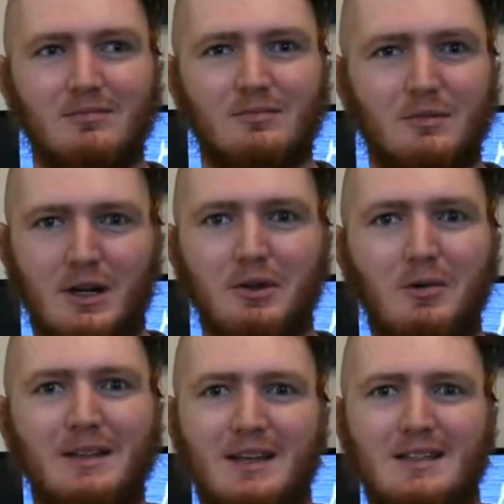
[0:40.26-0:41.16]
"We don't know
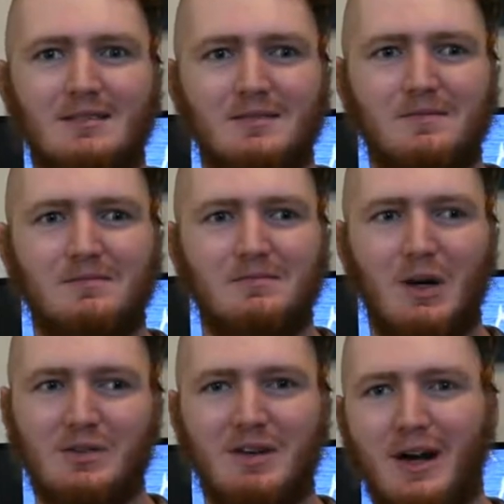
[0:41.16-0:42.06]
what they eat. No
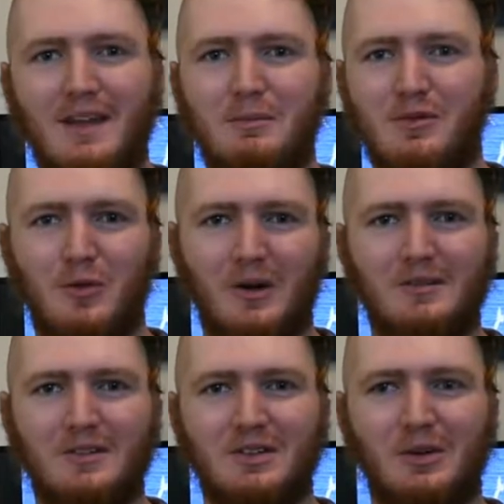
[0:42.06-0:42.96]
one's ever had them before,
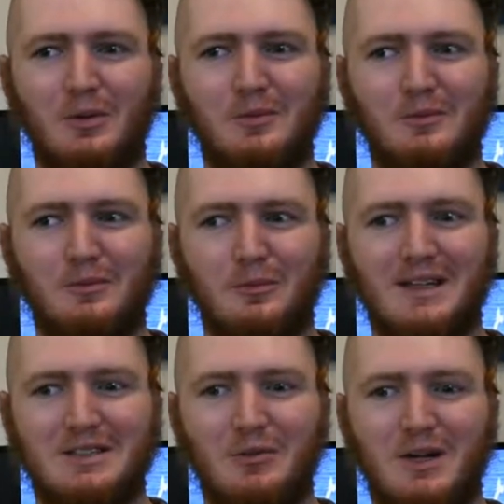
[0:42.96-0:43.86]
so
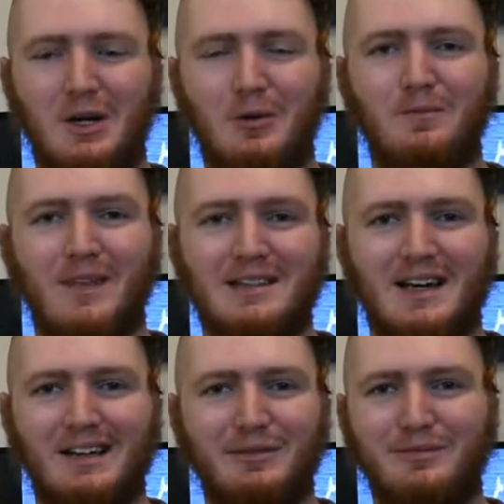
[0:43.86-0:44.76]
we don't know. That's
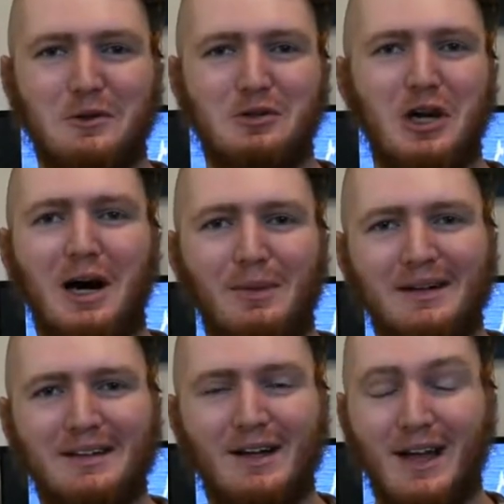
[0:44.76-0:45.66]
kind of your job."
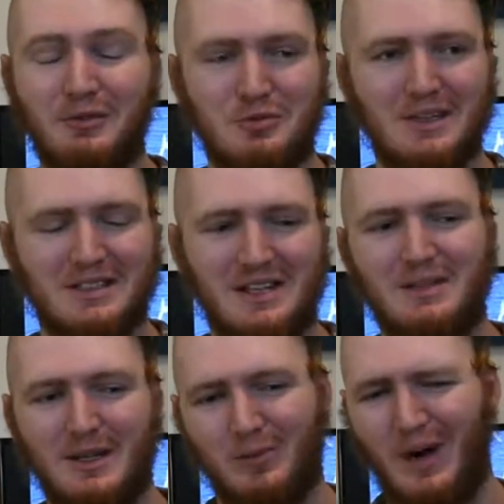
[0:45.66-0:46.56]
And that was really
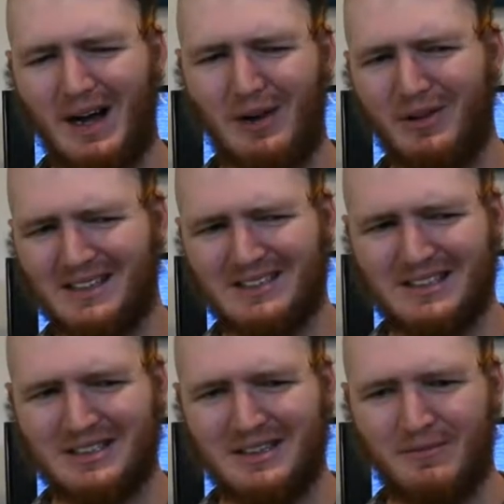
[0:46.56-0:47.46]
exciting to be like, wow,
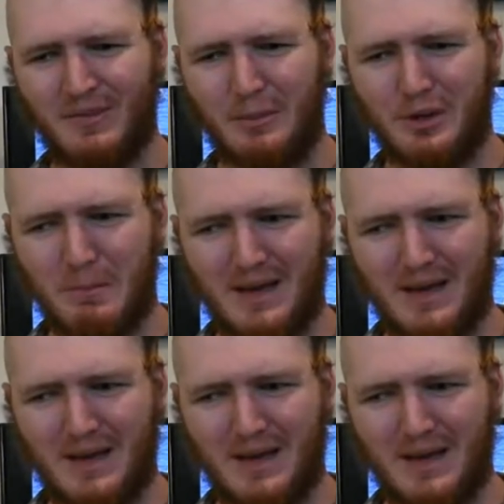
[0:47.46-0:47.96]
that's a pretty